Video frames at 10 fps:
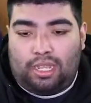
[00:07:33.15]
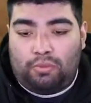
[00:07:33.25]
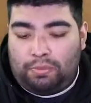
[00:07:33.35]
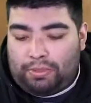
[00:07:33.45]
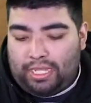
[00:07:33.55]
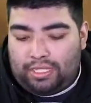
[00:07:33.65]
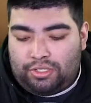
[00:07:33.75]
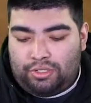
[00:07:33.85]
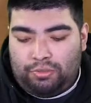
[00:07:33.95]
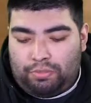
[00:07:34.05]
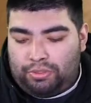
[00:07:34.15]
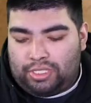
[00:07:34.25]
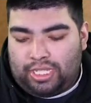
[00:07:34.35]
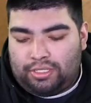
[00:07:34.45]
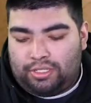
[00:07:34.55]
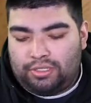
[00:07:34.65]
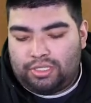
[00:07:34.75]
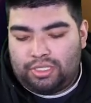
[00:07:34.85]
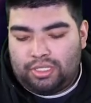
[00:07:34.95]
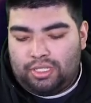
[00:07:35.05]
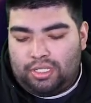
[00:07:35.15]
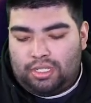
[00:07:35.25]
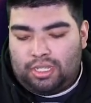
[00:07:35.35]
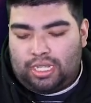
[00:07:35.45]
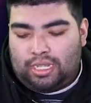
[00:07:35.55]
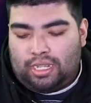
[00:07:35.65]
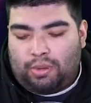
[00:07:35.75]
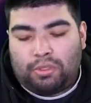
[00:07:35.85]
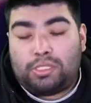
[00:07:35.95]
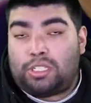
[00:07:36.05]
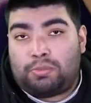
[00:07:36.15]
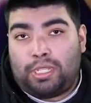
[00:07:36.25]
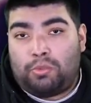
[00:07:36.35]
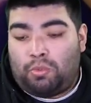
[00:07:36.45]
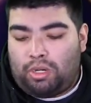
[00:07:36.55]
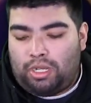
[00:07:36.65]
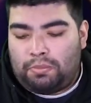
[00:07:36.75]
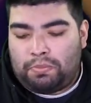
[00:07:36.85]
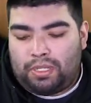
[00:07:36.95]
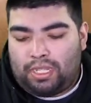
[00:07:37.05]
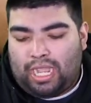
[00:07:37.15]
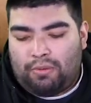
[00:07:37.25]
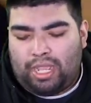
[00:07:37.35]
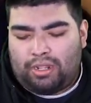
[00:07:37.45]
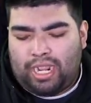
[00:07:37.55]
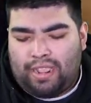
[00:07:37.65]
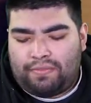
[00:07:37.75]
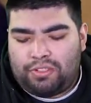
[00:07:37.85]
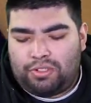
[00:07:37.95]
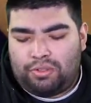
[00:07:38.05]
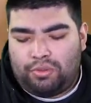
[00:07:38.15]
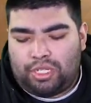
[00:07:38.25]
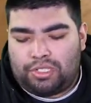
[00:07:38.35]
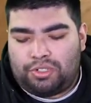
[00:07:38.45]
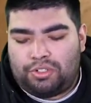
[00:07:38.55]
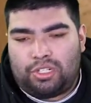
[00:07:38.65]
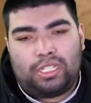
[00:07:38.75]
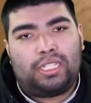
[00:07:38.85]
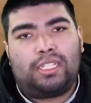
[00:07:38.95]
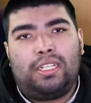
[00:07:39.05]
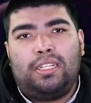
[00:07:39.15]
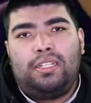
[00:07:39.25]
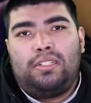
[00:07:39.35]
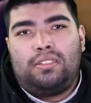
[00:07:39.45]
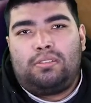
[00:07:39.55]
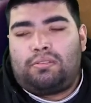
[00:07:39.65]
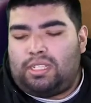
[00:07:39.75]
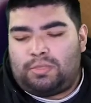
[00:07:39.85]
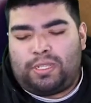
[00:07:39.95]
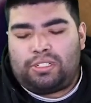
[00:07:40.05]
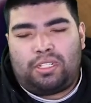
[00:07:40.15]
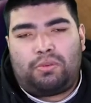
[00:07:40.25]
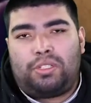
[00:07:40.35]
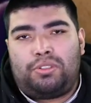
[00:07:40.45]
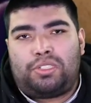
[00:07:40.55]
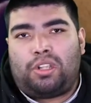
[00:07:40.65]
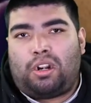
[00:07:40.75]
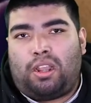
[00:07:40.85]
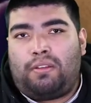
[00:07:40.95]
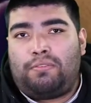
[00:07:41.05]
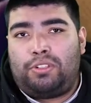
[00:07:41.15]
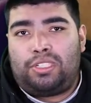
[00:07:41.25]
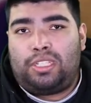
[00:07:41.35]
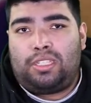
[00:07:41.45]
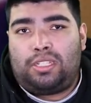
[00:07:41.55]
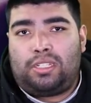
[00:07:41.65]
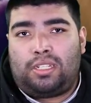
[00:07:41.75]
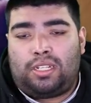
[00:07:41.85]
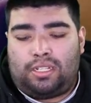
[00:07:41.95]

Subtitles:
We played 2 Boot Sectors. I was just playing 1, but I rather have 2 because usually, especially when you start off using the